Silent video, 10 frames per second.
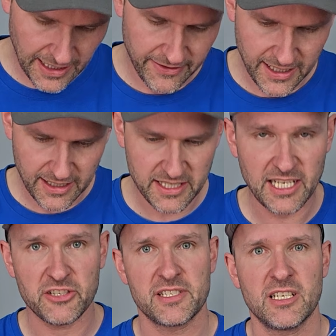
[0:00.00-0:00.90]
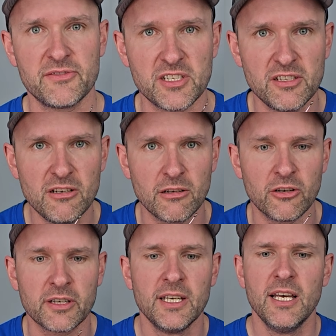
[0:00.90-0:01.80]
And then attach yourselves a circle
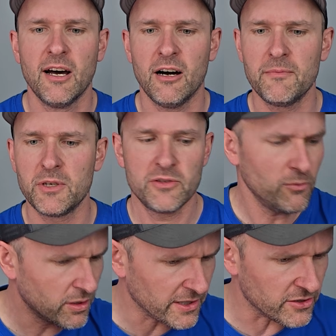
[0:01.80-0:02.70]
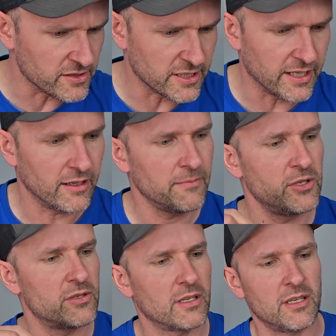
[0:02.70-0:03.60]
hook. What am I using today? I'm
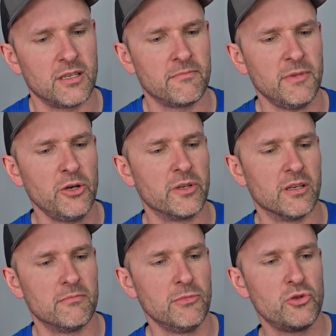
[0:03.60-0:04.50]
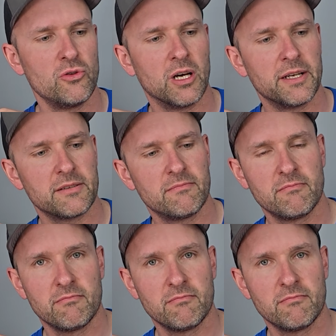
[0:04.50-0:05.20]
using Owner Mutu Light